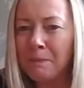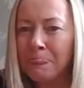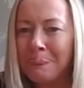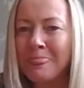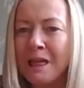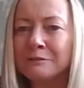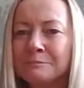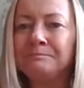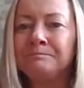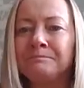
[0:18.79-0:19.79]
he's going to
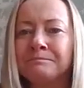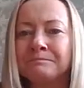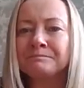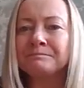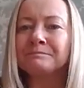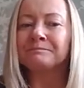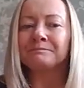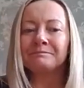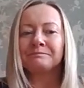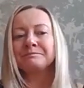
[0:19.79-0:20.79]
be delivering today
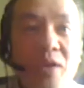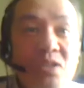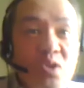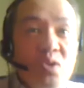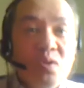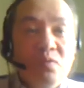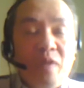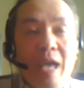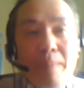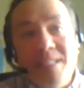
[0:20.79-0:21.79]
on his use of
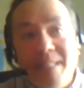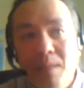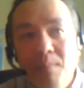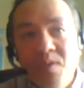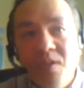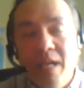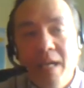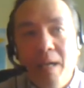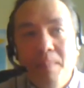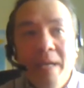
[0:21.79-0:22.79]
MS Teams,
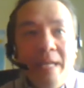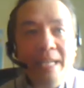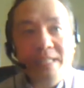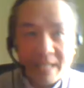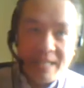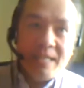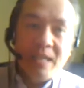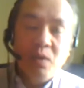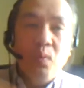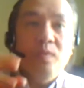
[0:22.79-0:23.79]
um, integrating
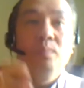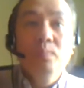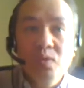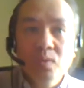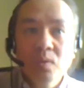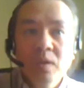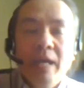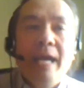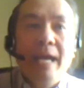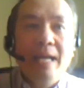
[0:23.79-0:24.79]
it with Moodle,
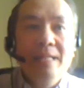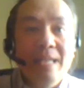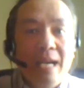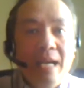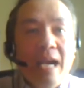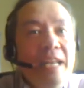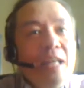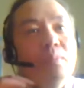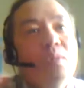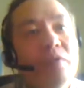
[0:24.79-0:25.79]
and uh, an
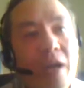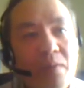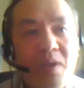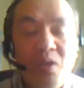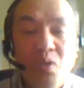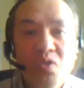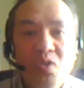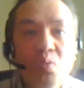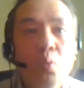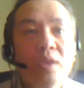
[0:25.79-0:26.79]
element of how we
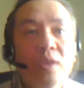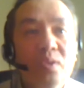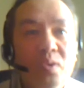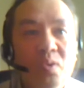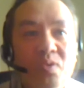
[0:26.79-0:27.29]
uses OneNote. And